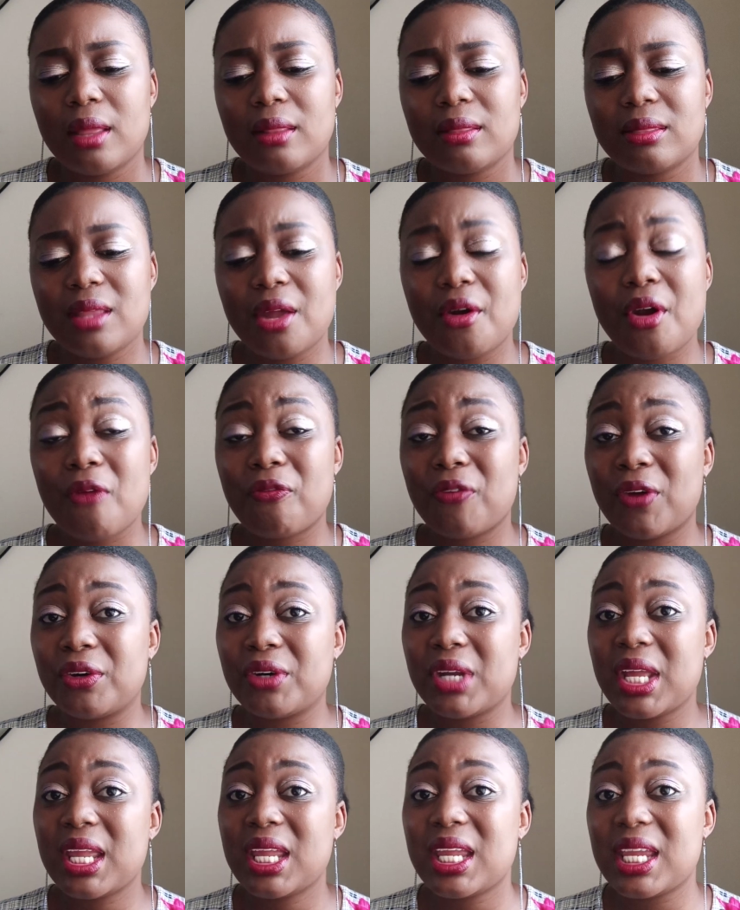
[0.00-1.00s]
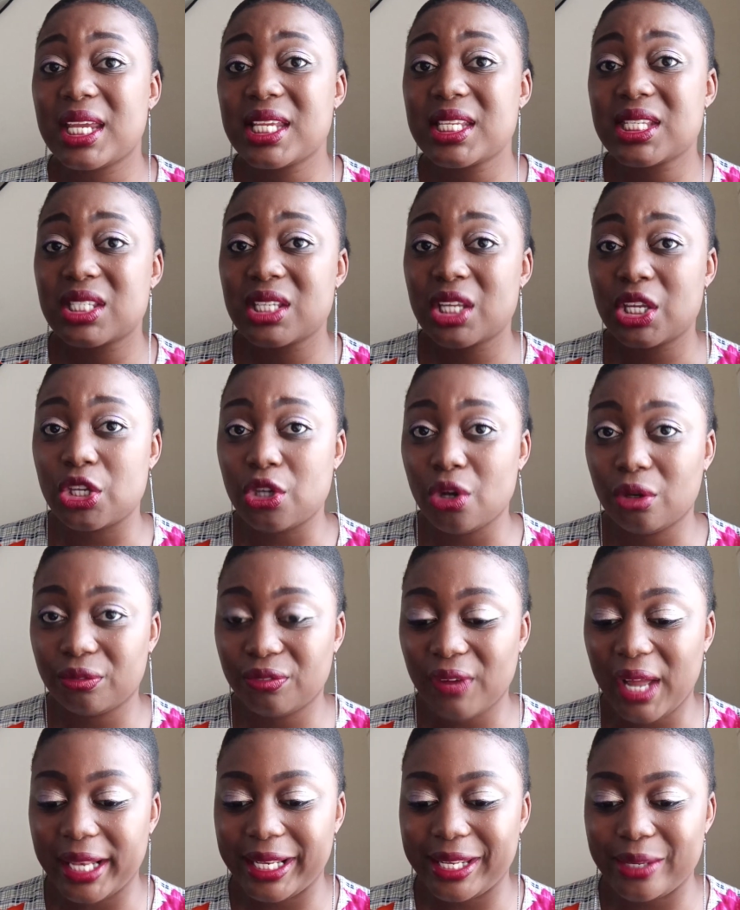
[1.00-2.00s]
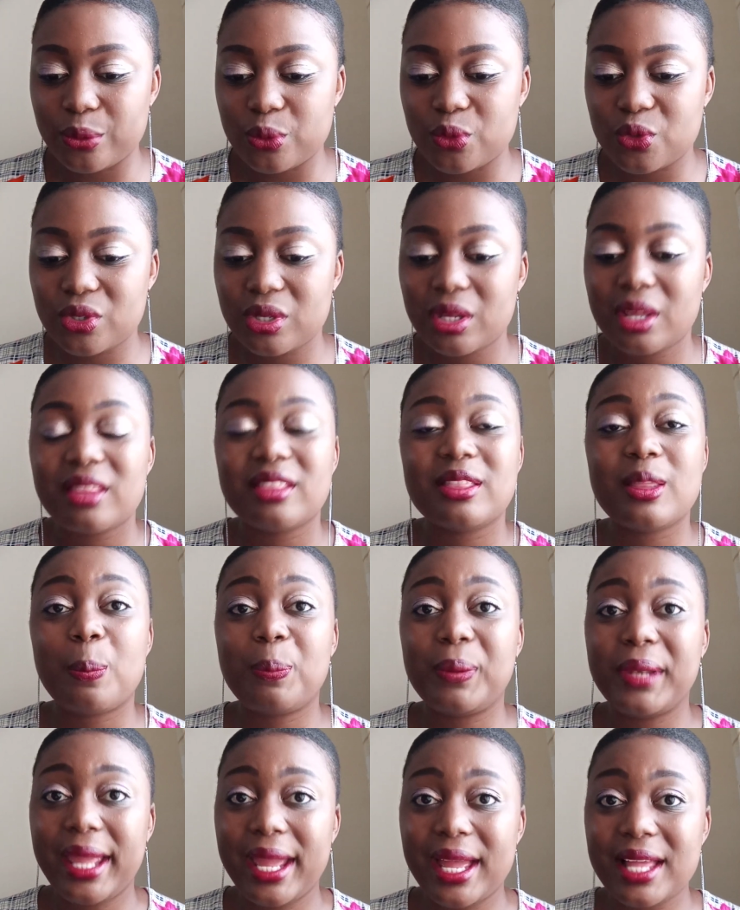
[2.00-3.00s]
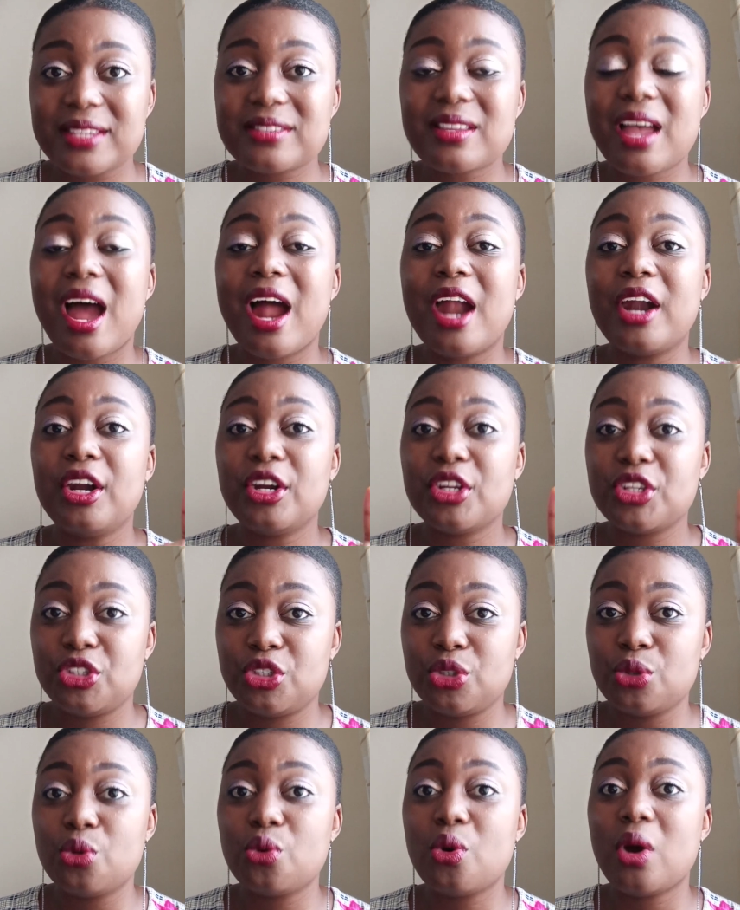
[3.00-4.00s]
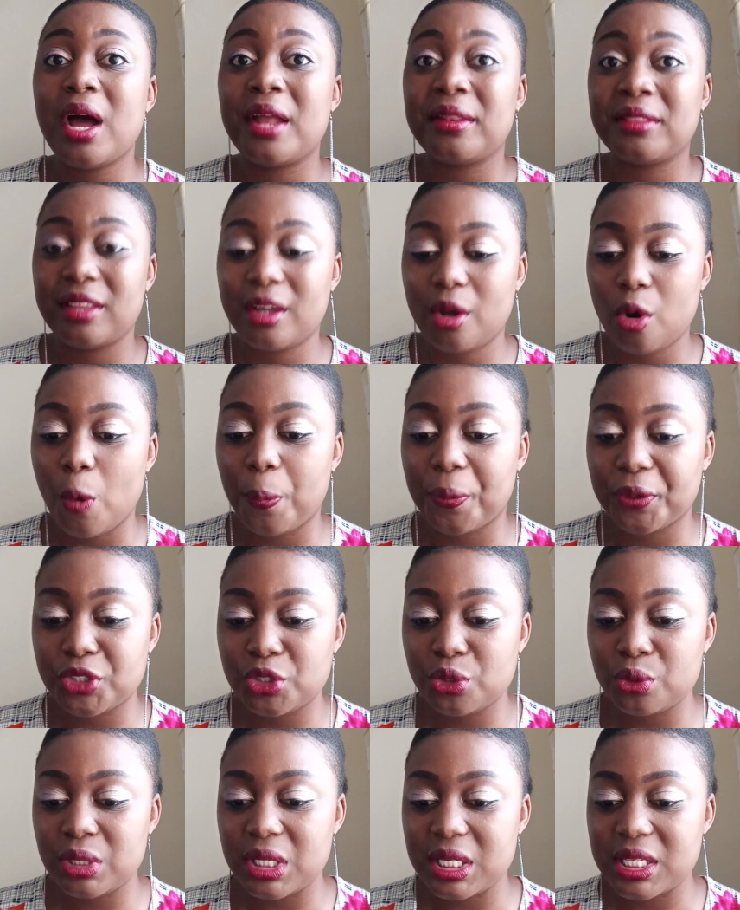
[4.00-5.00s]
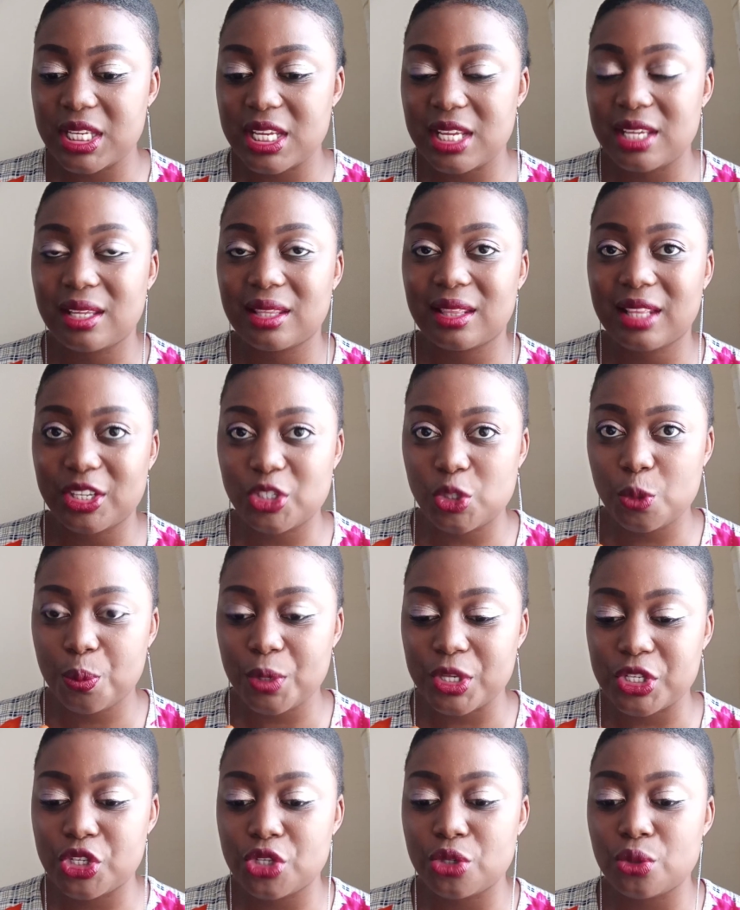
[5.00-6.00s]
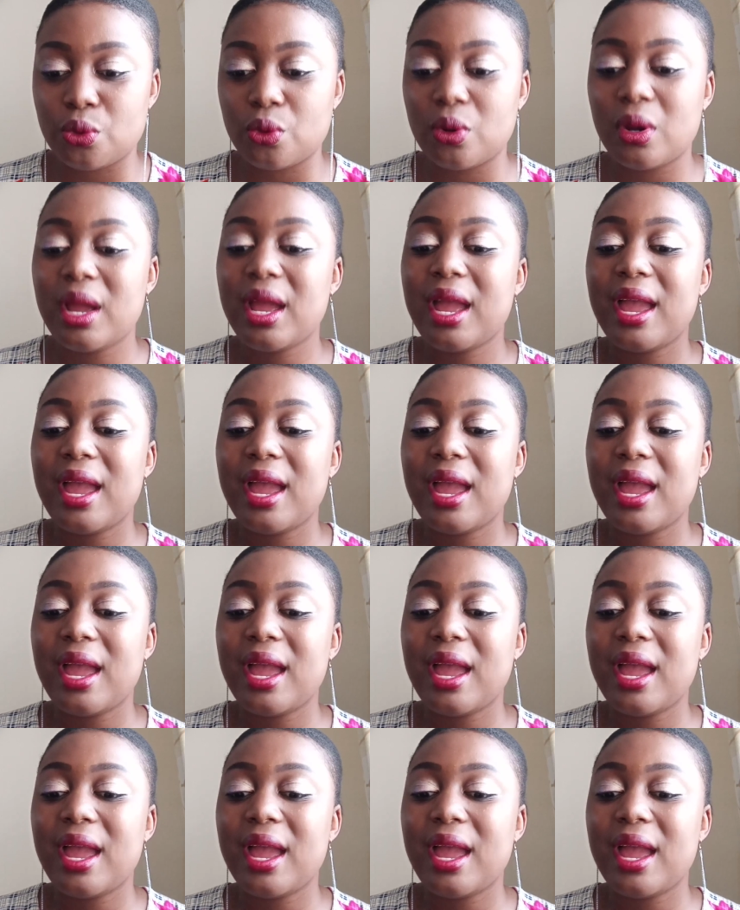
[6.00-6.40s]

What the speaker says: The referee is your values. The players are you and the opportunity that you pursue.